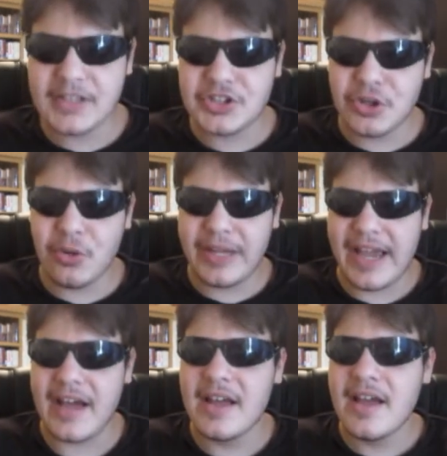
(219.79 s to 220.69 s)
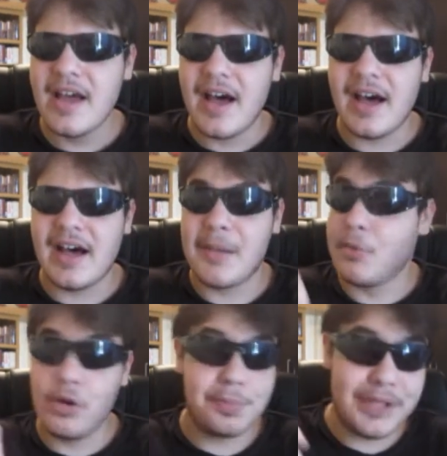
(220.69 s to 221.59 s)
So yeah. I'm
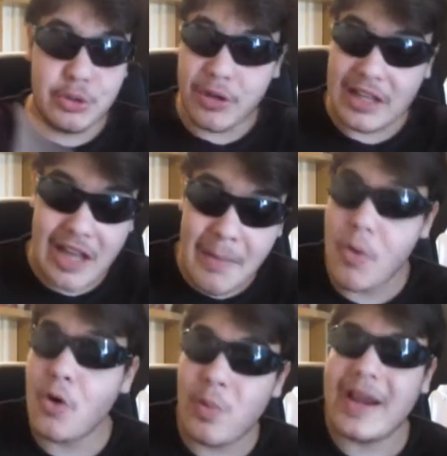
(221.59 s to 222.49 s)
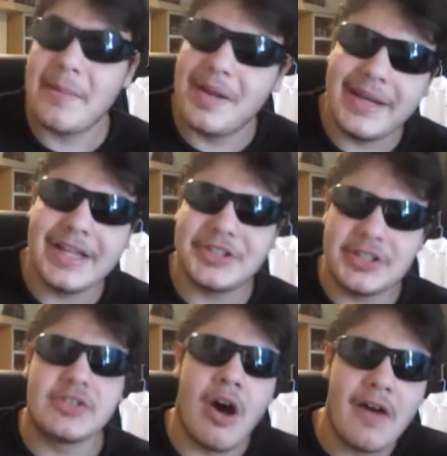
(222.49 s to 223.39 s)
going to be doing a lot more
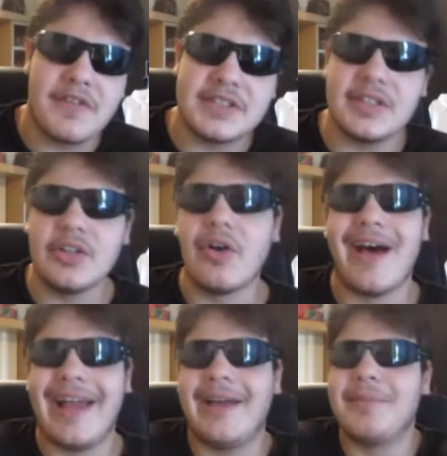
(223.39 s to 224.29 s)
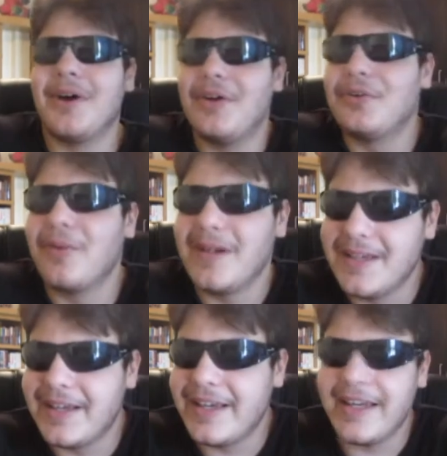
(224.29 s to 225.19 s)
recommendations. Obviously, you know, I am the
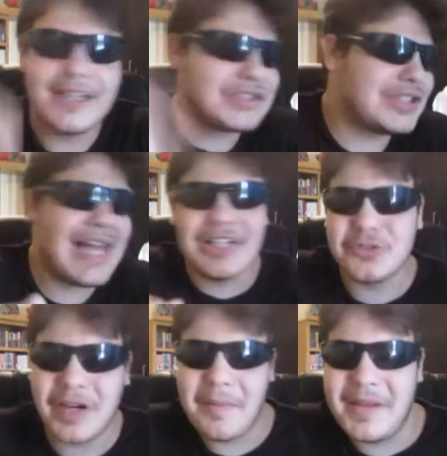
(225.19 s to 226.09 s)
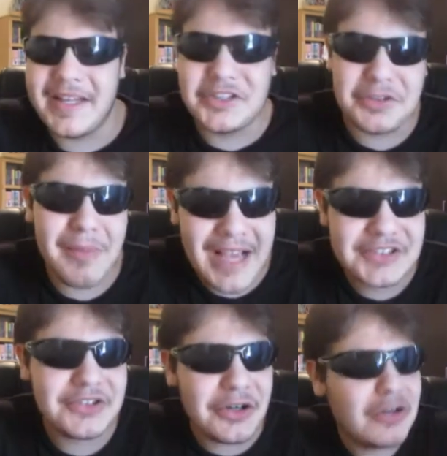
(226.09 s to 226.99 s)
underrated king slash recommendation
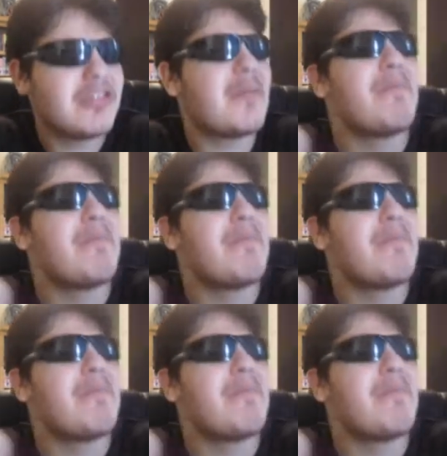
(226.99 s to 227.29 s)
master, you know, the